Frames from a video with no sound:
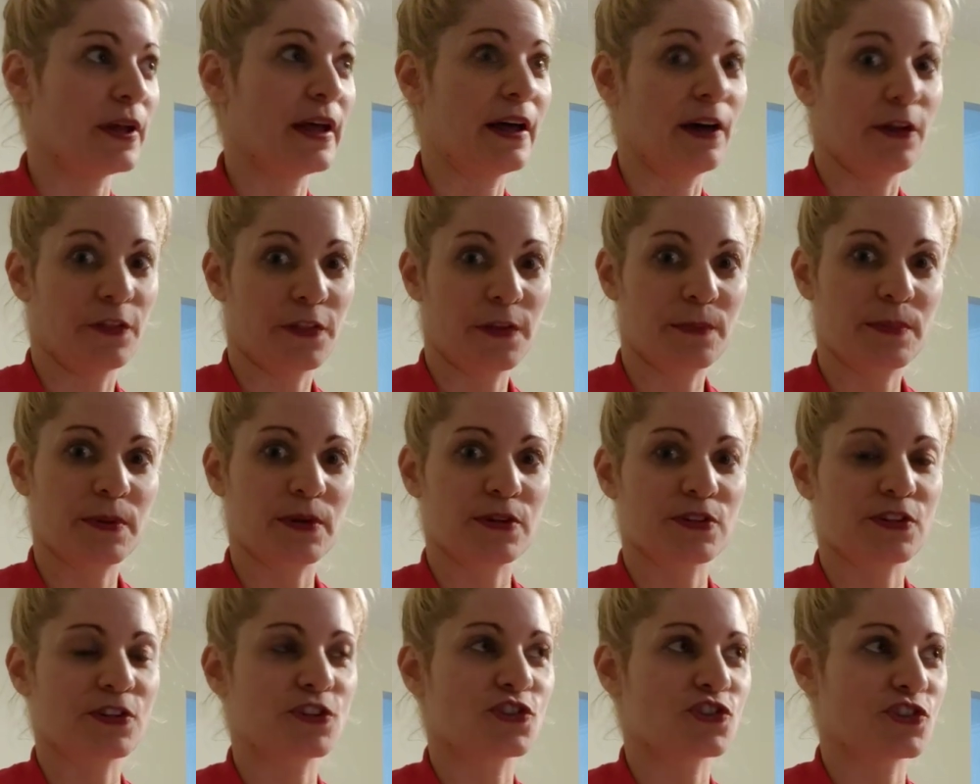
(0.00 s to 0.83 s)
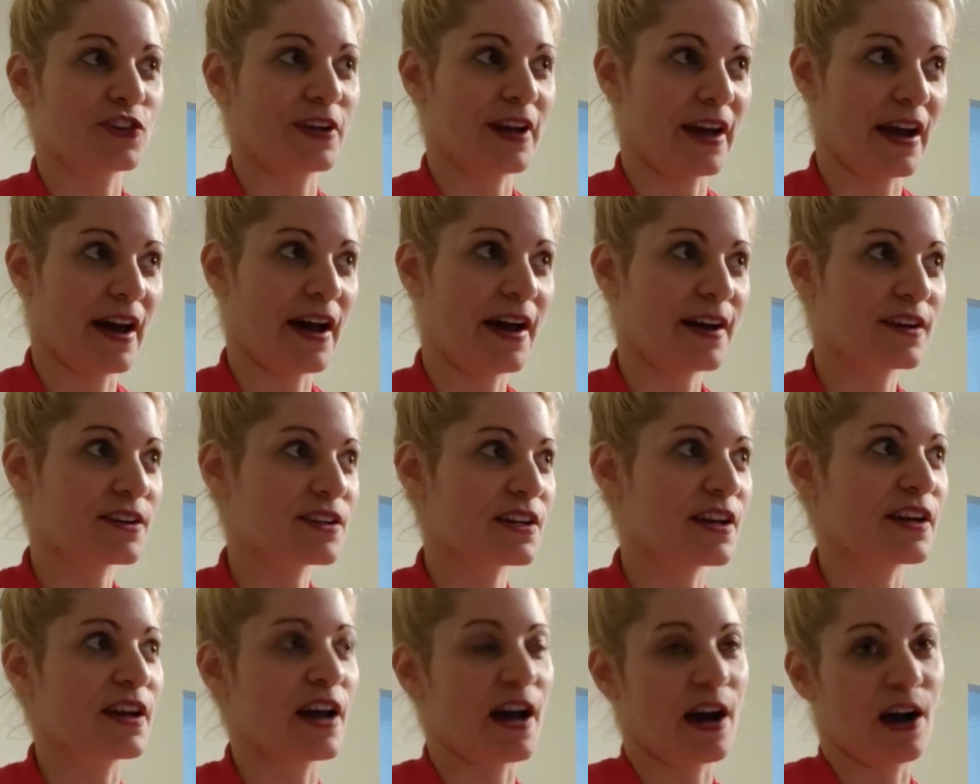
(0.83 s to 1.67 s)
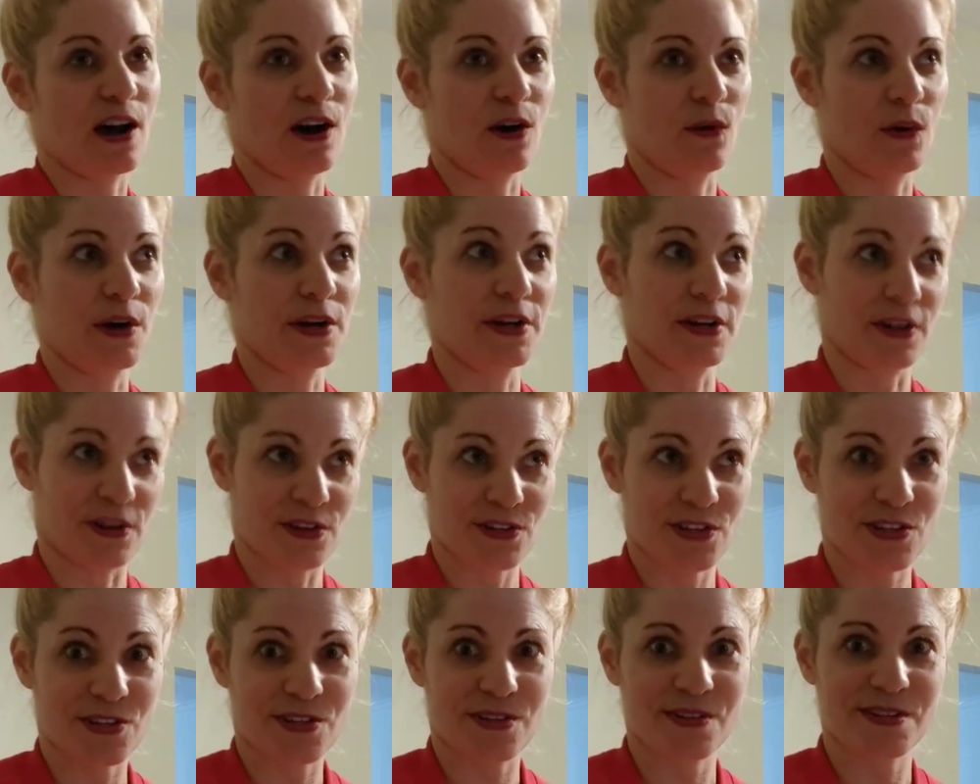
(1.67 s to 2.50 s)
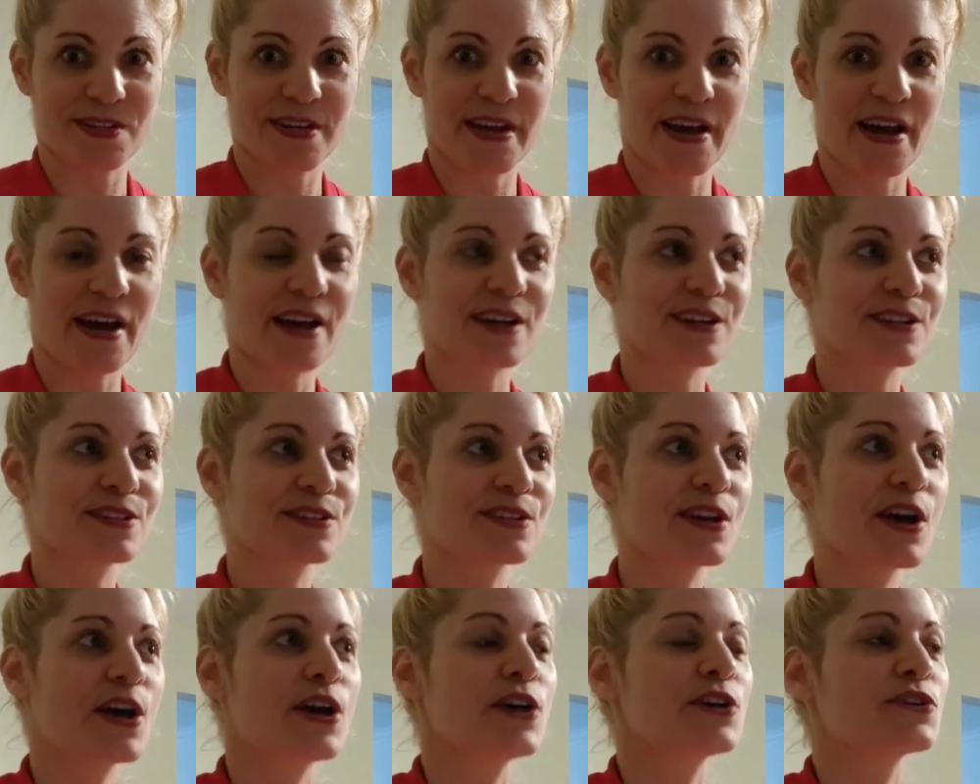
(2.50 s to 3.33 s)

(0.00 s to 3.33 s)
healthy person should act and how a narcissist acts,